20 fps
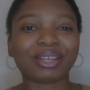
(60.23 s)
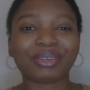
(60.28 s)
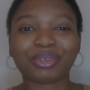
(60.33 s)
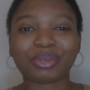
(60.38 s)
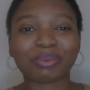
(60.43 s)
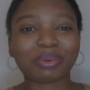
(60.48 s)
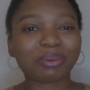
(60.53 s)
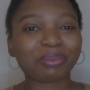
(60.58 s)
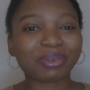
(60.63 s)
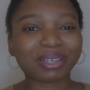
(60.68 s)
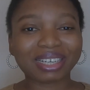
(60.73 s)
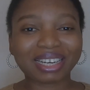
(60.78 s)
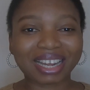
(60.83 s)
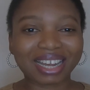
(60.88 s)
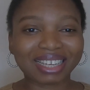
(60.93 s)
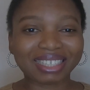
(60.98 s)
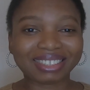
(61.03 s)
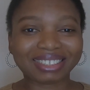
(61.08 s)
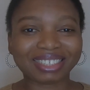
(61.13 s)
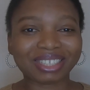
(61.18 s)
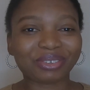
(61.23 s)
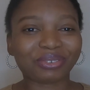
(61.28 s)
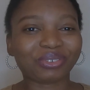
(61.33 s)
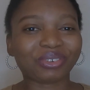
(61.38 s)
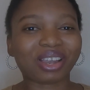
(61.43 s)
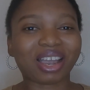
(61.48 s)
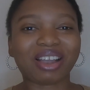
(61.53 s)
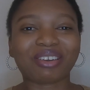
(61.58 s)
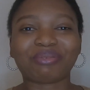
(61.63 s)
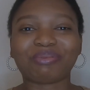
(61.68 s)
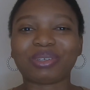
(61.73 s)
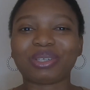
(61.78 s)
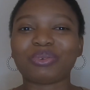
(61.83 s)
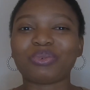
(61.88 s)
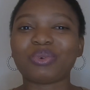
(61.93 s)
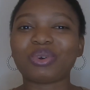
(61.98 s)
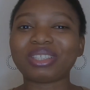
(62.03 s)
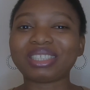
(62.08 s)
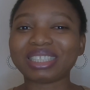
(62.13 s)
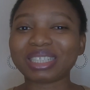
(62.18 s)
Remember guys, if you have
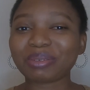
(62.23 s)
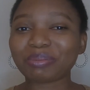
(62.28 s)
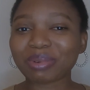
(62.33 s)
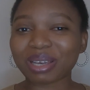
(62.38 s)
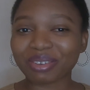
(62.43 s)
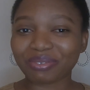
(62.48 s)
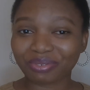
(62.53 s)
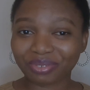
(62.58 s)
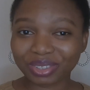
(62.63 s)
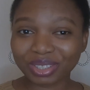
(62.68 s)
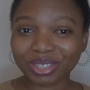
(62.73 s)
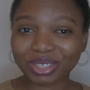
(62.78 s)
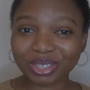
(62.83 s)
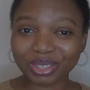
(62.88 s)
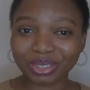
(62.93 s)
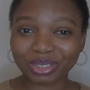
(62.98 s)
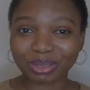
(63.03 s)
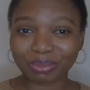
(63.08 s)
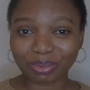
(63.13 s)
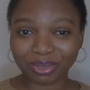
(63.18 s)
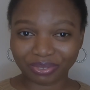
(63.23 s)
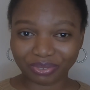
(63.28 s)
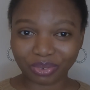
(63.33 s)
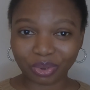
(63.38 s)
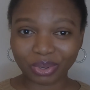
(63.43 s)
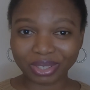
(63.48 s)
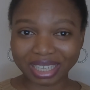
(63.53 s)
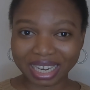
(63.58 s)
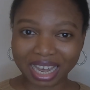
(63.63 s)
been watching my videos before